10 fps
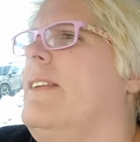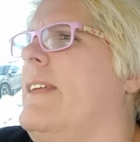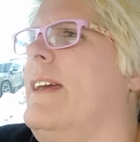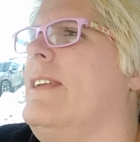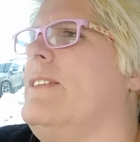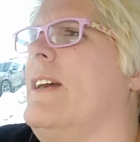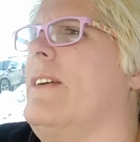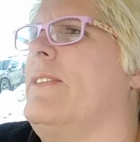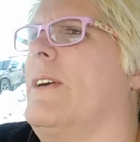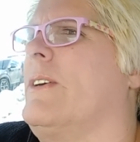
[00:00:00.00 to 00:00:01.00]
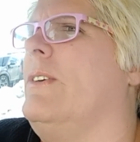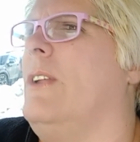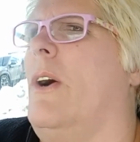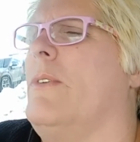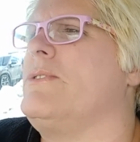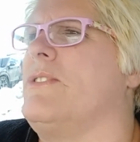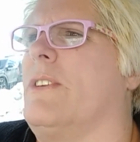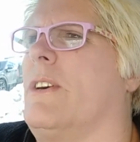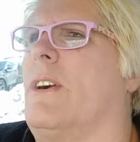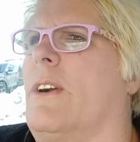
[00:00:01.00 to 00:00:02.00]
They're closed.
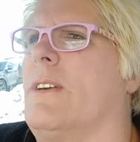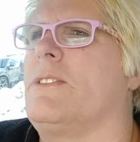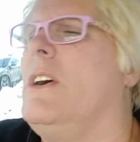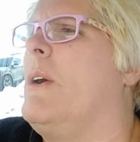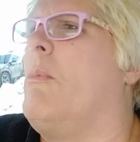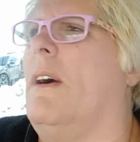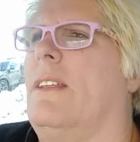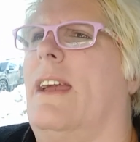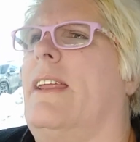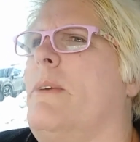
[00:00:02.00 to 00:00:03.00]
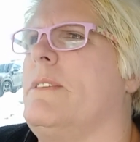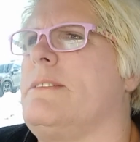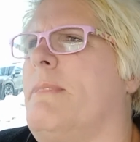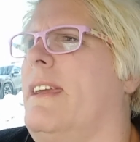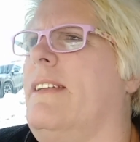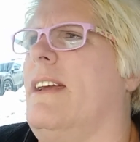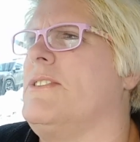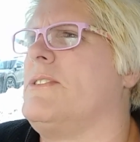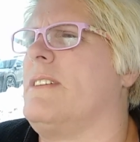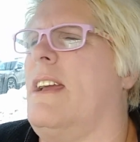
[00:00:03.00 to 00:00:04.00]
They're hurt. One lady was mean
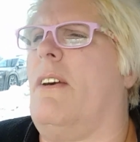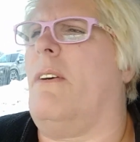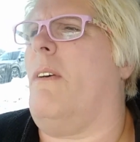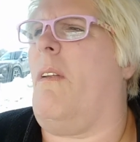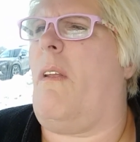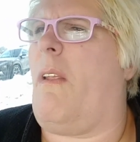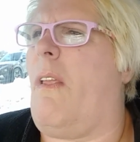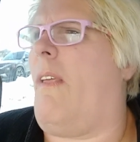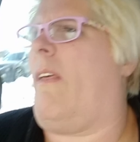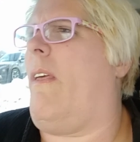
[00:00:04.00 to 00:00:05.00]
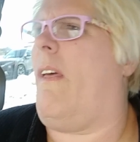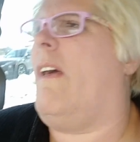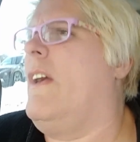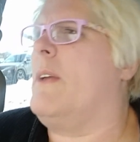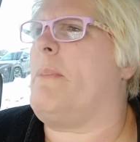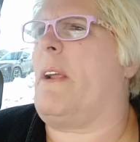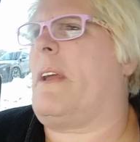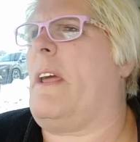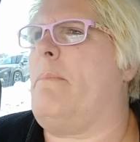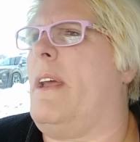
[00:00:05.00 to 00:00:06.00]
yesterday. Oh,
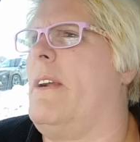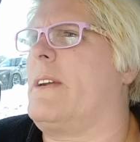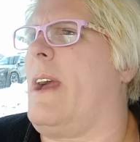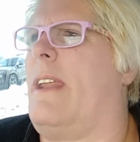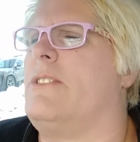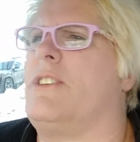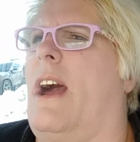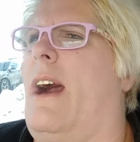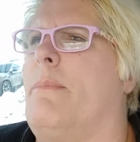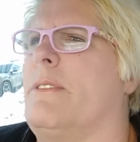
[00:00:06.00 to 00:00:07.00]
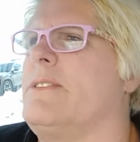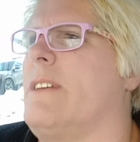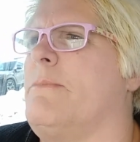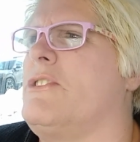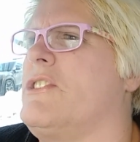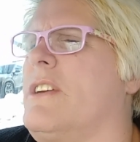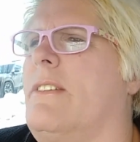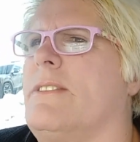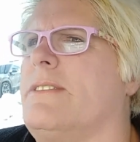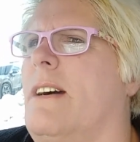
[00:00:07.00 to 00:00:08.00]
better got a job or some
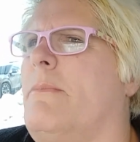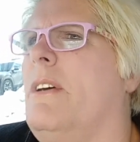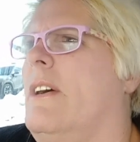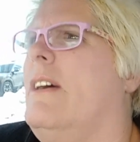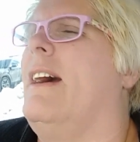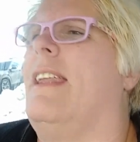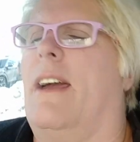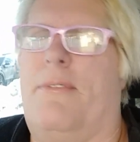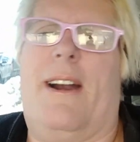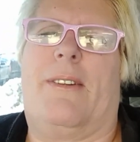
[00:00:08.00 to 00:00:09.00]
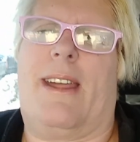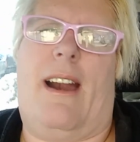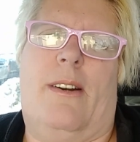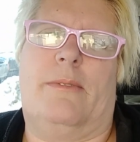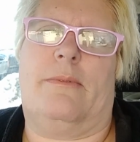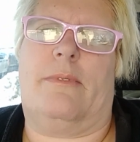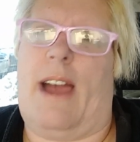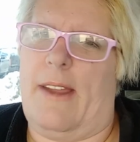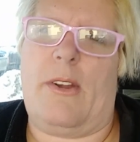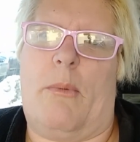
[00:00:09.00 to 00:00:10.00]
shit or some. And I found out,
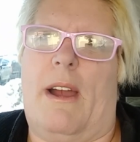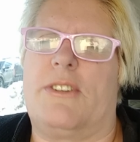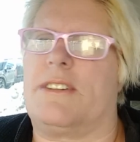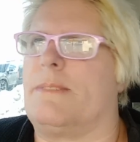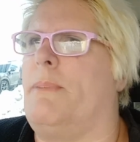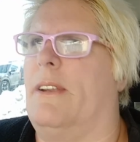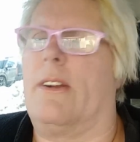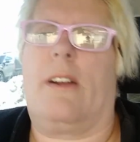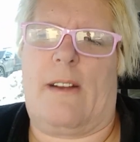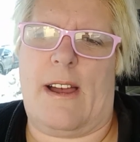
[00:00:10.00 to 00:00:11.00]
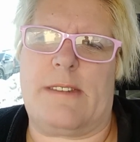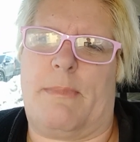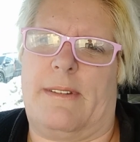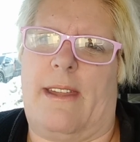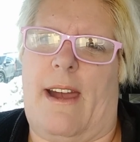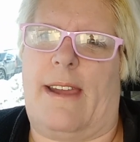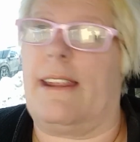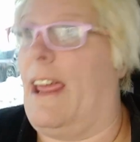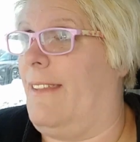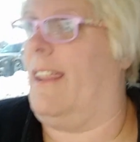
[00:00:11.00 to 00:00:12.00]
I know why she's bitter. Her husband
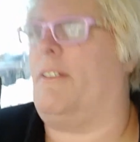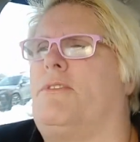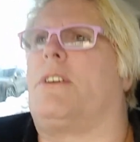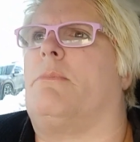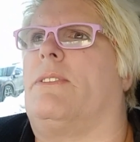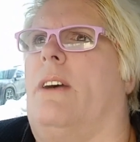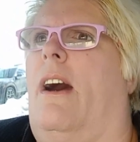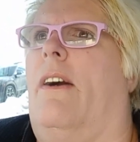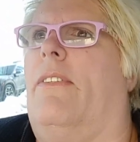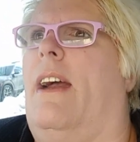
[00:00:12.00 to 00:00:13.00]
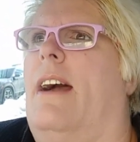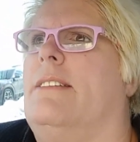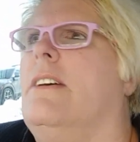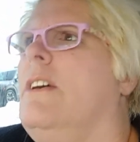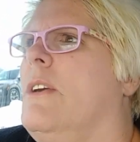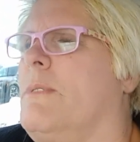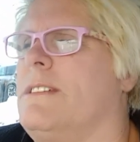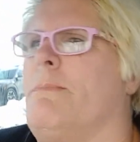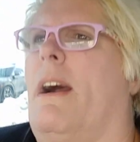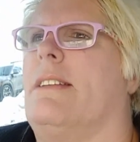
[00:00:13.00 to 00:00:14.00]
died and left her with all that
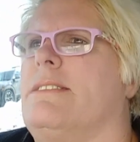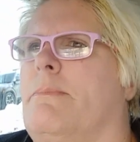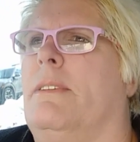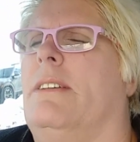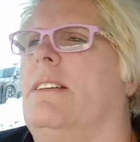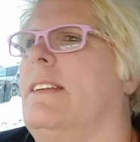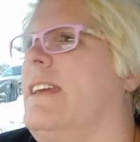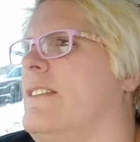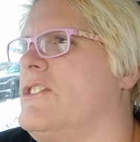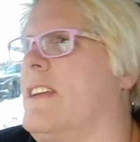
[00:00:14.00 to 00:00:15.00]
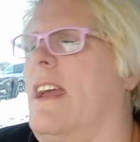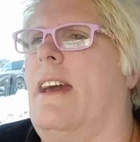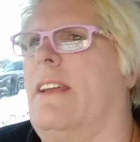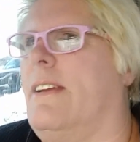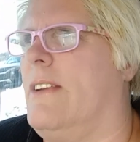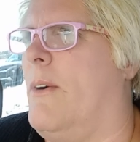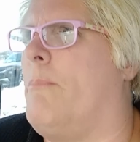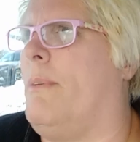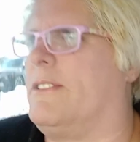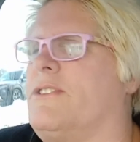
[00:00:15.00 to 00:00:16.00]
responsibility, and she had to, you know,
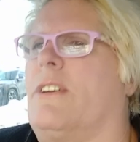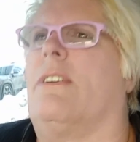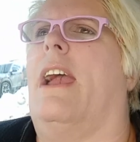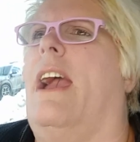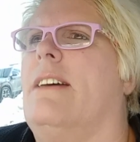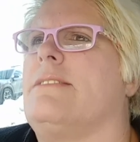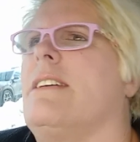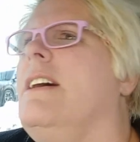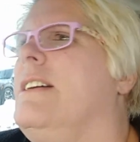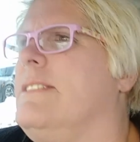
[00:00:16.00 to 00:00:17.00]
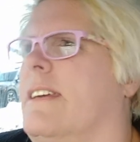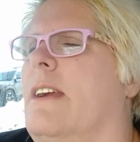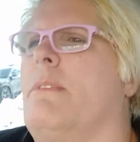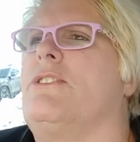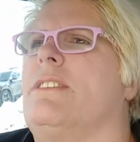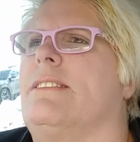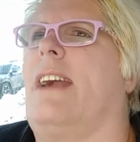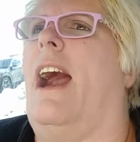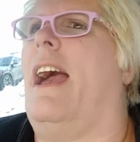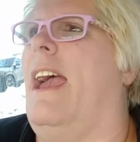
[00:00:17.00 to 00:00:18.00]
bust her ass to get what she's
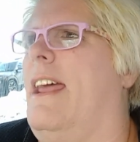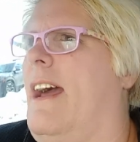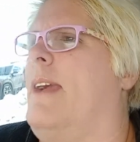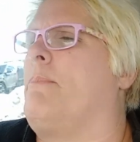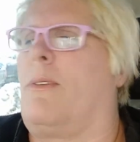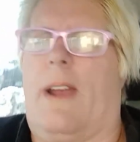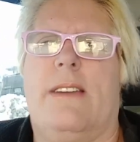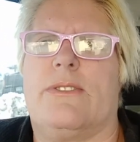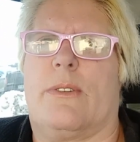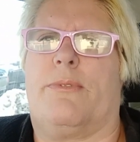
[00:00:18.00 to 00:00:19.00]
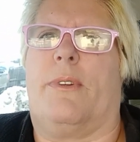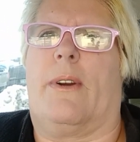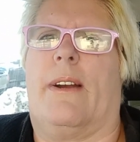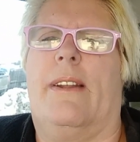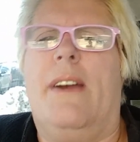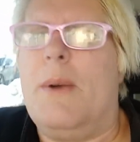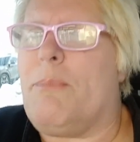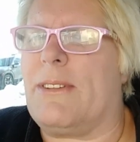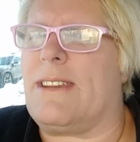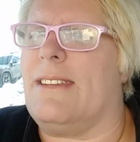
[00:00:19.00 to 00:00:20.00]
got, and I praise her for it,
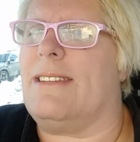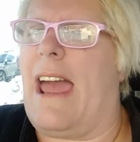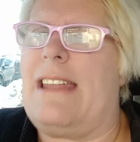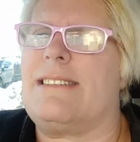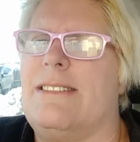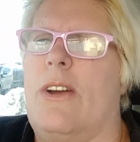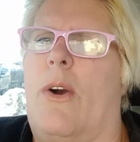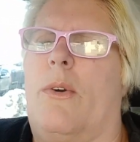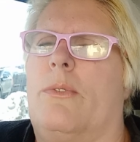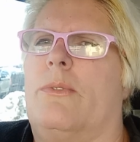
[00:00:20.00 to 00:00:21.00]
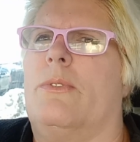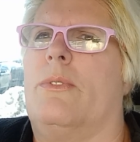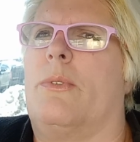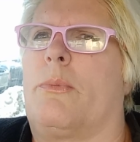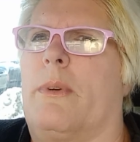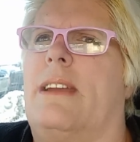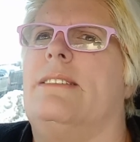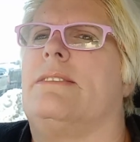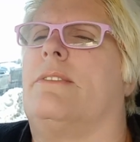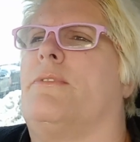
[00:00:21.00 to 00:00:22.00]
but then that's no
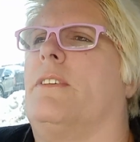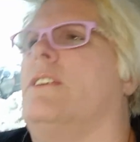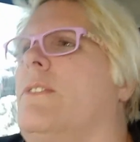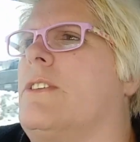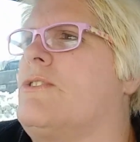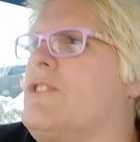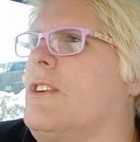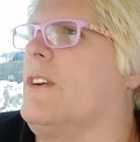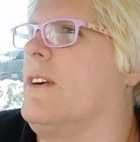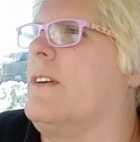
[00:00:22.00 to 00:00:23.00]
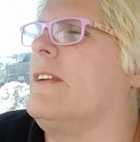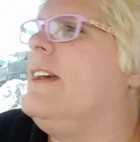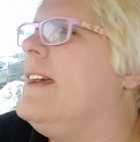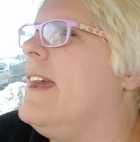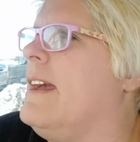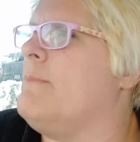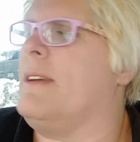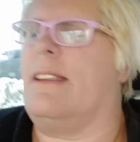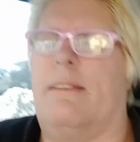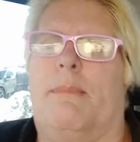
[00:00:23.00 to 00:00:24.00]
reason for you to turn and
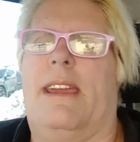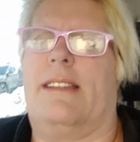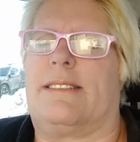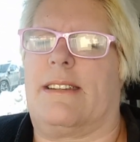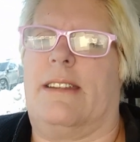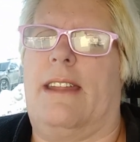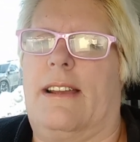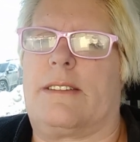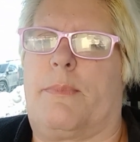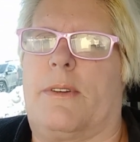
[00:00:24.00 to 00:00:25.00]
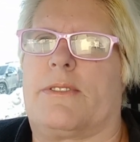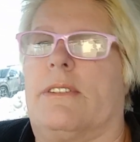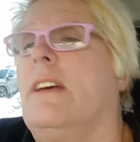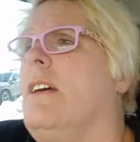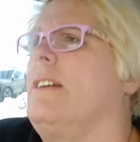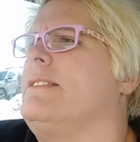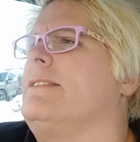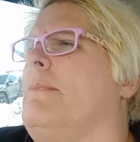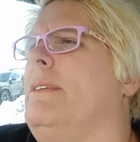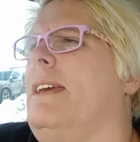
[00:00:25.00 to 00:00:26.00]
be mean to the next person, because
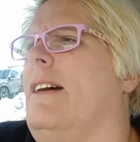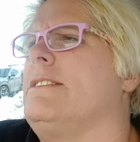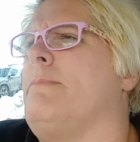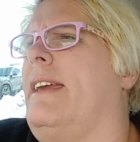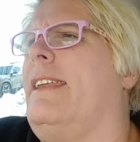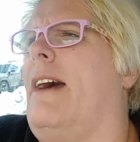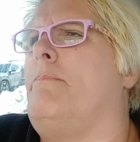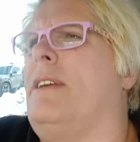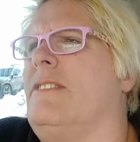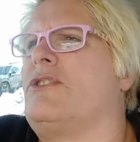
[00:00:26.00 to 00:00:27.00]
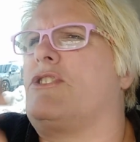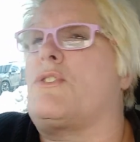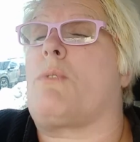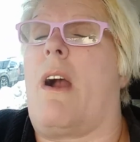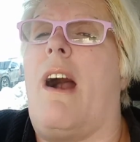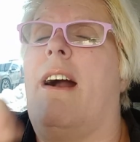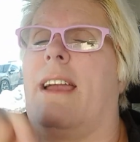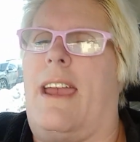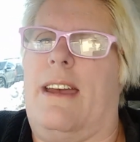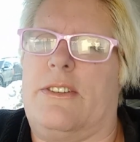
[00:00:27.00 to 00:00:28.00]
somebody else may not be as strong
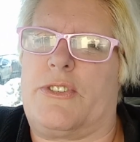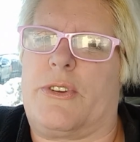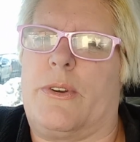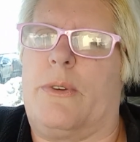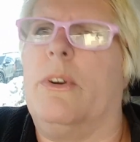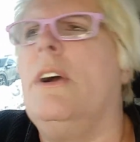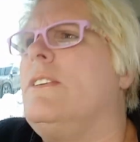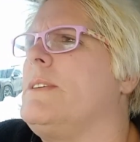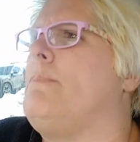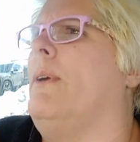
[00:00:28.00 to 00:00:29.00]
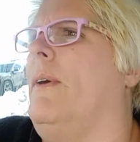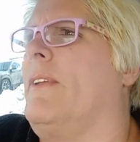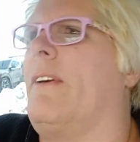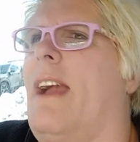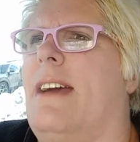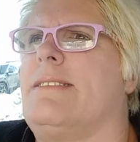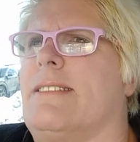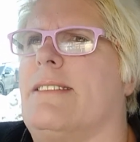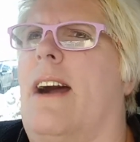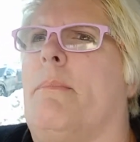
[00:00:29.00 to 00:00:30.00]
as you to pull their
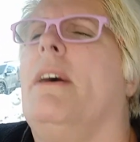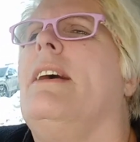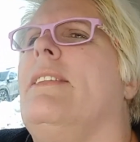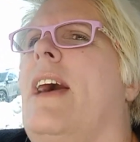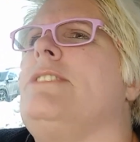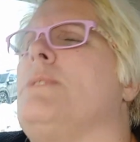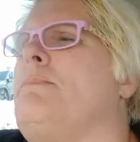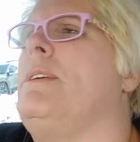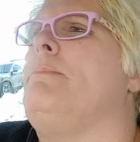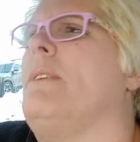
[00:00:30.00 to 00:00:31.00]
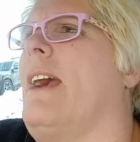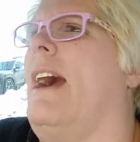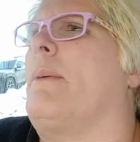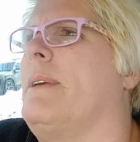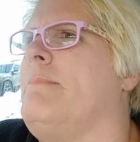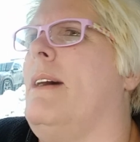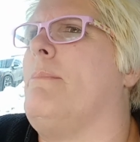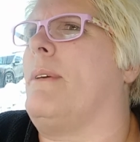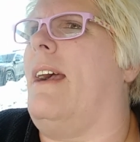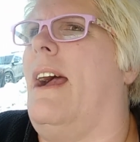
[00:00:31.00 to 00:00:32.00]
asses up. That's what people got to remember.